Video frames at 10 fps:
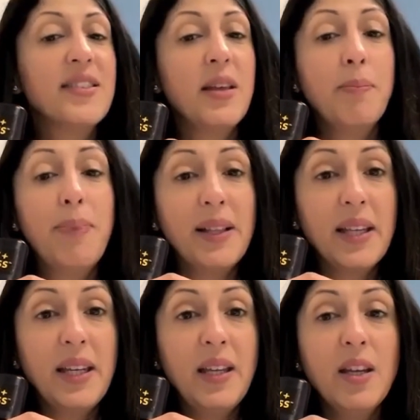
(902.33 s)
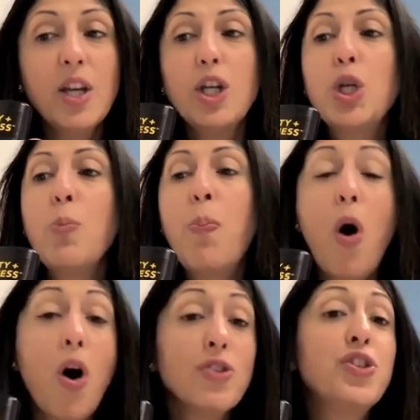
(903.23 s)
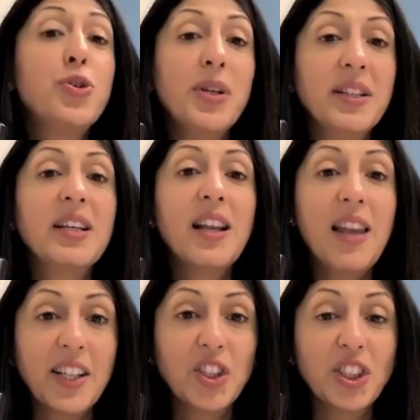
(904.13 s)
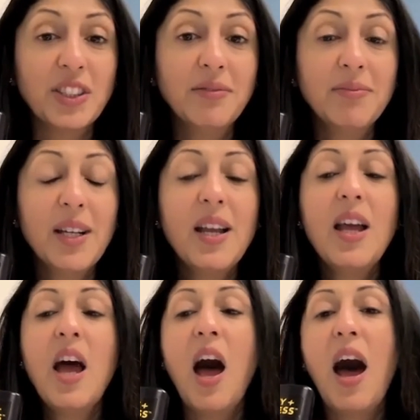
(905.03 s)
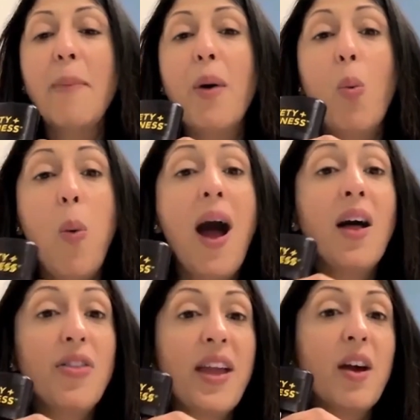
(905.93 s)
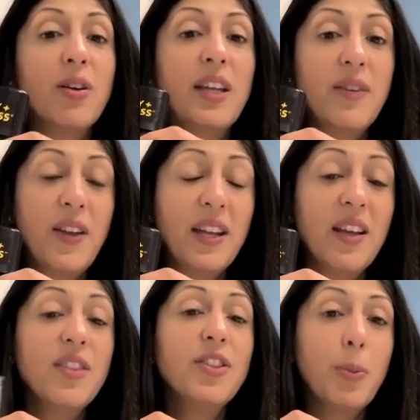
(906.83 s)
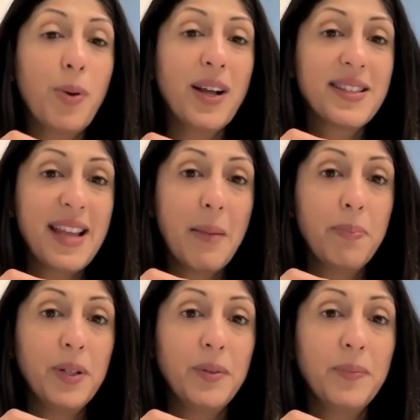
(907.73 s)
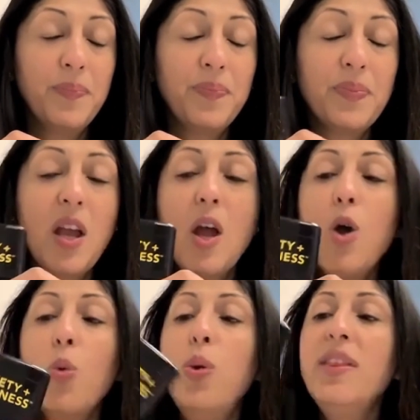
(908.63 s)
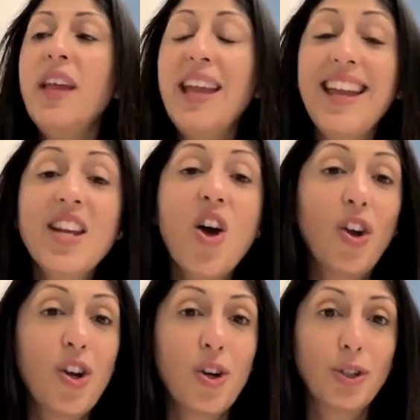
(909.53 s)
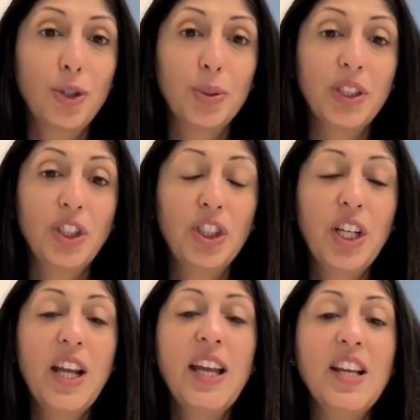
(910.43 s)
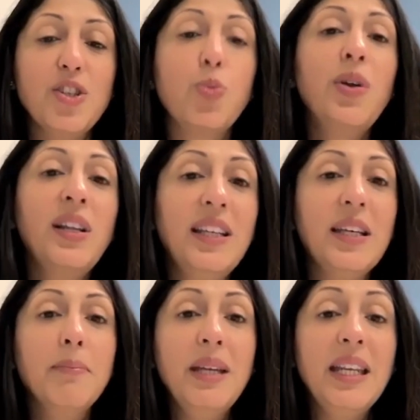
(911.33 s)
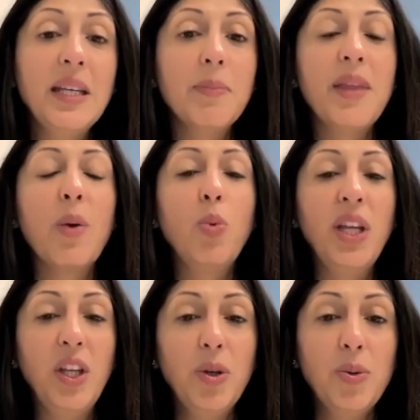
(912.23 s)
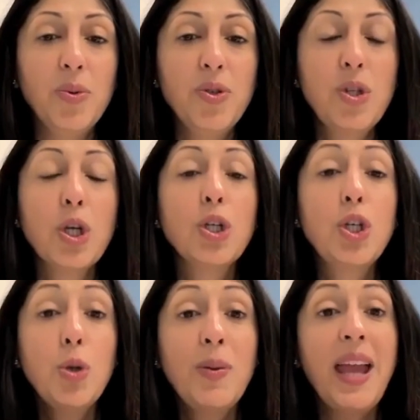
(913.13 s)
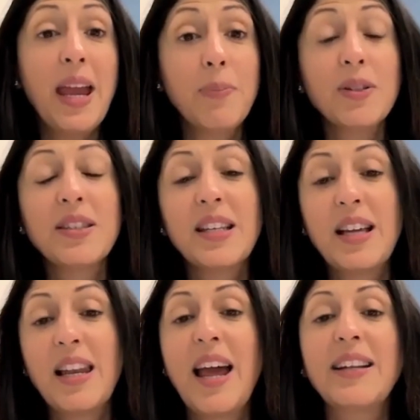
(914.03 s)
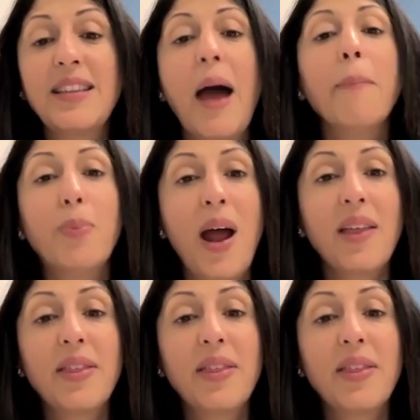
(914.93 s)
the ability to pause during the collection while they are giving their breath sample. Within our cartridge is really a medium that we use to be able to collect that breath.